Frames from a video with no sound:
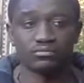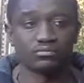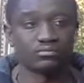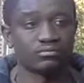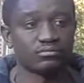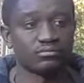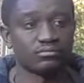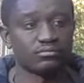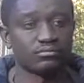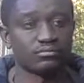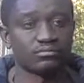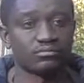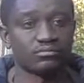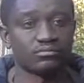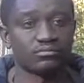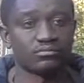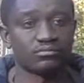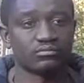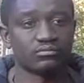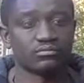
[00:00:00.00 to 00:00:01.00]

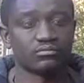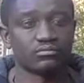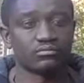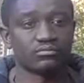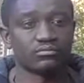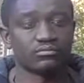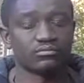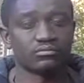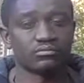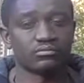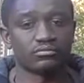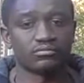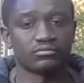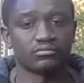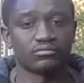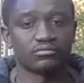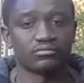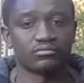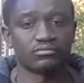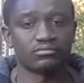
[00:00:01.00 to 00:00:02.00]

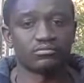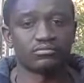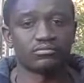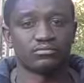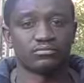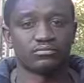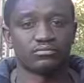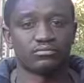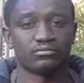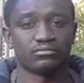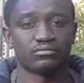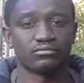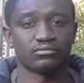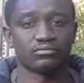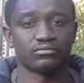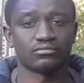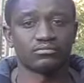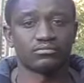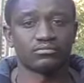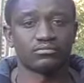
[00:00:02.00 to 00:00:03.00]

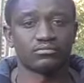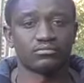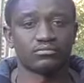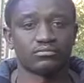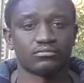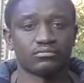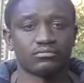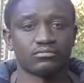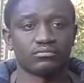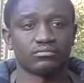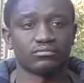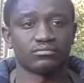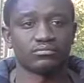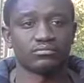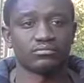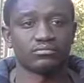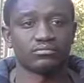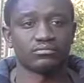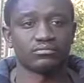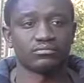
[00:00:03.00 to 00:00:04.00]

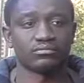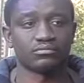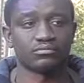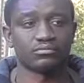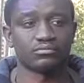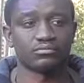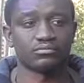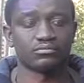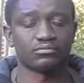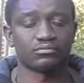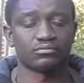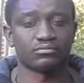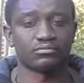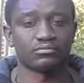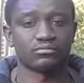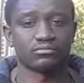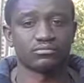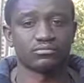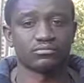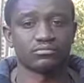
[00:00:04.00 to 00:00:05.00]

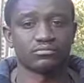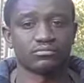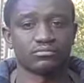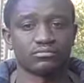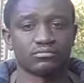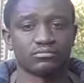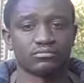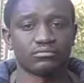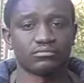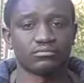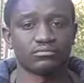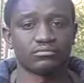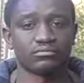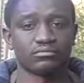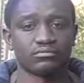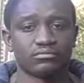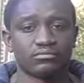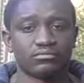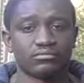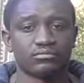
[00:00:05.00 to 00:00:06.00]

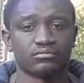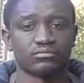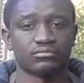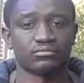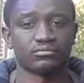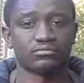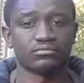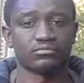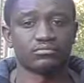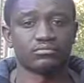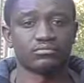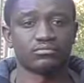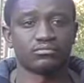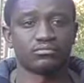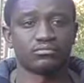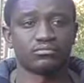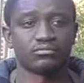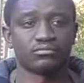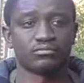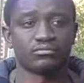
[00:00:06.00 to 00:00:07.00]

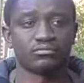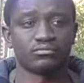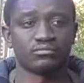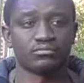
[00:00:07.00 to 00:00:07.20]
The person shown says nothing.